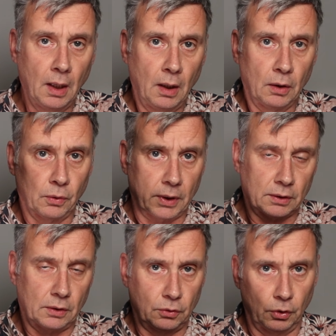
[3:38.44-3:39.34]
look
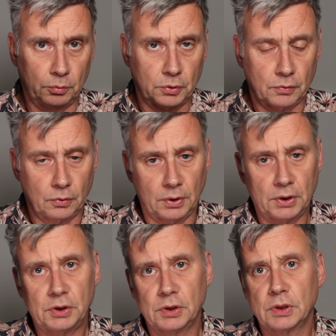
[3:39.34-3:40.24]
at the terms and
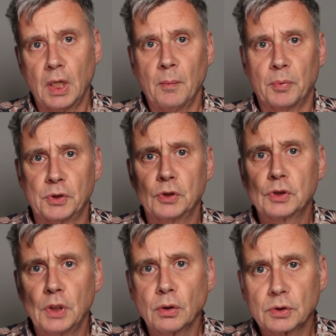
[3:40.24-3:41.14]
conditions, but
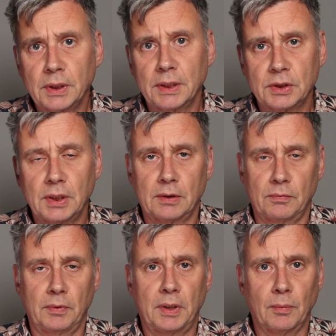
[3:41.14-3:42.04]
just those things
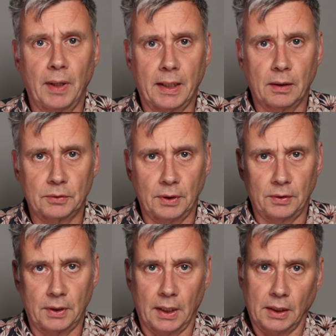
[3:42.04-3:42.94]
that require
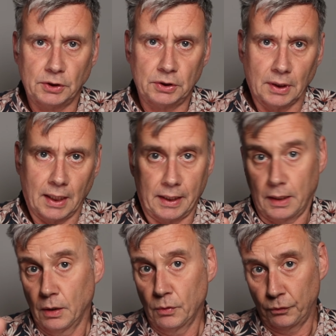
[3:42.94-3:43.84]
authentication, like
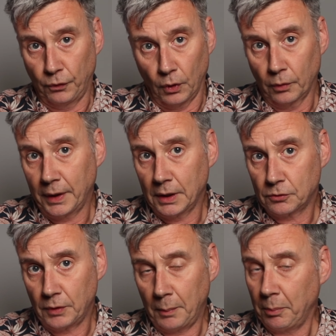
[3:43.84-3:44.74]
following a
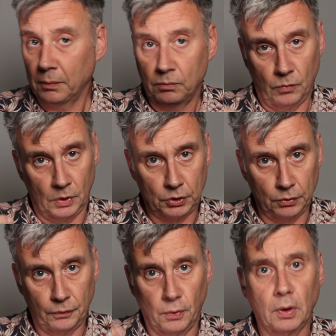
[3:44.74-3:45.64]
trip. Once you
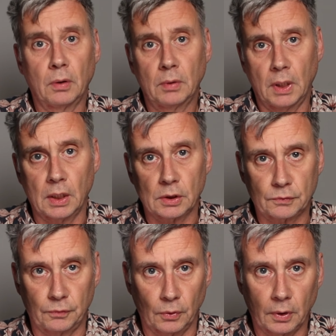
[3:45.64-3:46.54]
follow,
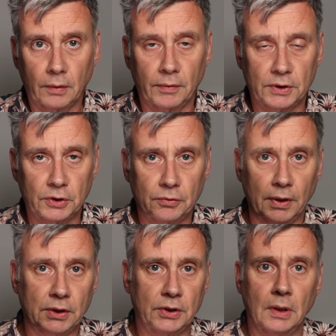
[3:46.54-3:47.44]
ask for
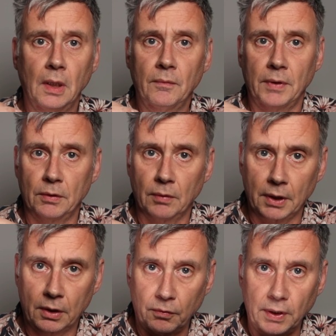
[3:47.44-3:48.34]
registration. When you want
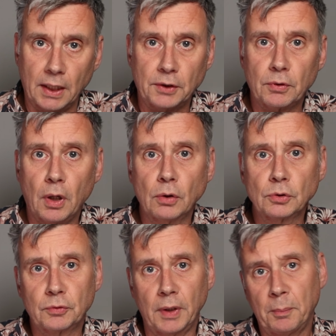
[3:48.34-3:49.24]
to create your
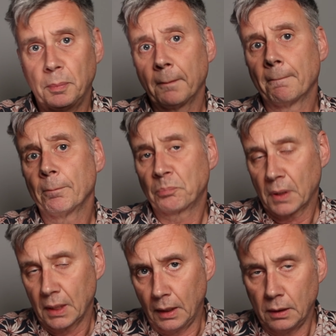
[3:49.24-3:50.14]
own trip,
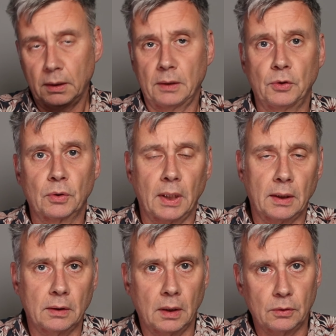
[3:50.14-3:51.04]
that you
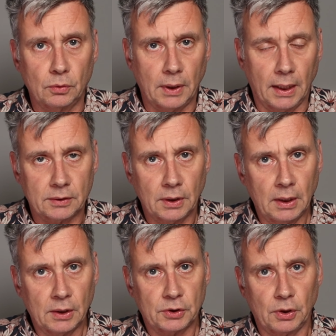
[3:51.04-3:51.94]
can do that.
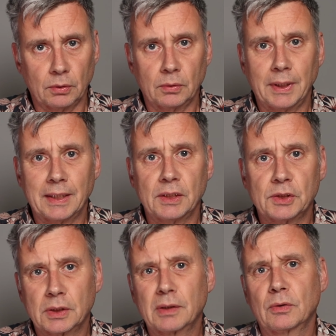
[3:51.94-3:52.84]
So that
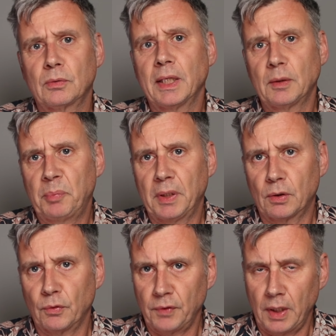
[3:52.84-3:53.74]
is quite a
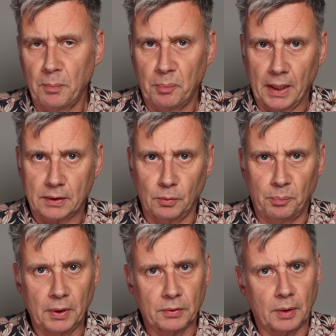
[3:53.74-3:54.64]
bit of impact to
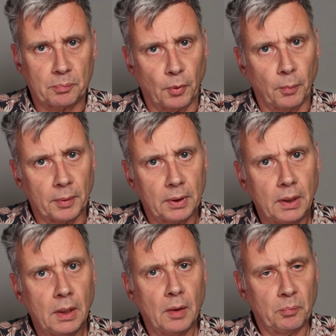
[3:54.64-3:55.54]
build that
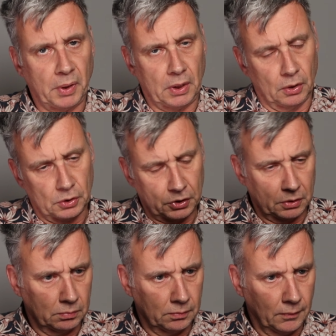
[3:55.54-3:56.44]
properly,
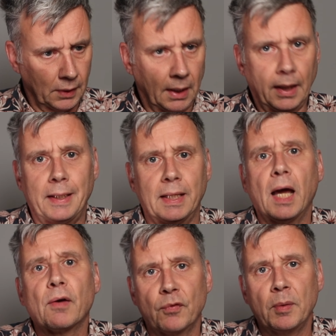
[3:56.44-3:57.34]
because in
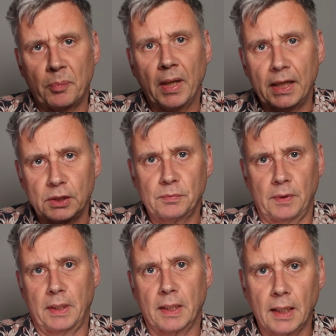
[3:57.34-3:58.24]
every place
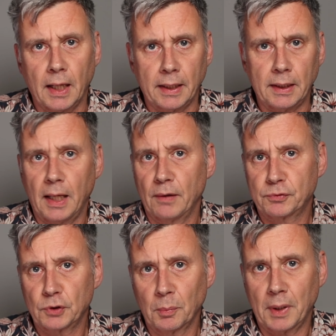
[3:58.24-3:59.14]
where I have
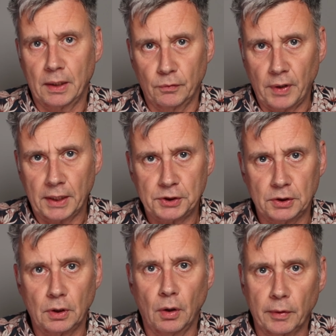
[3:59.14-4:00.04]
some kind of
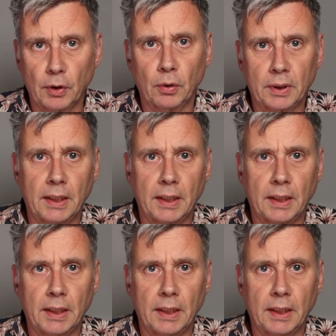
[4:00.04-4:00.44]
action going on, I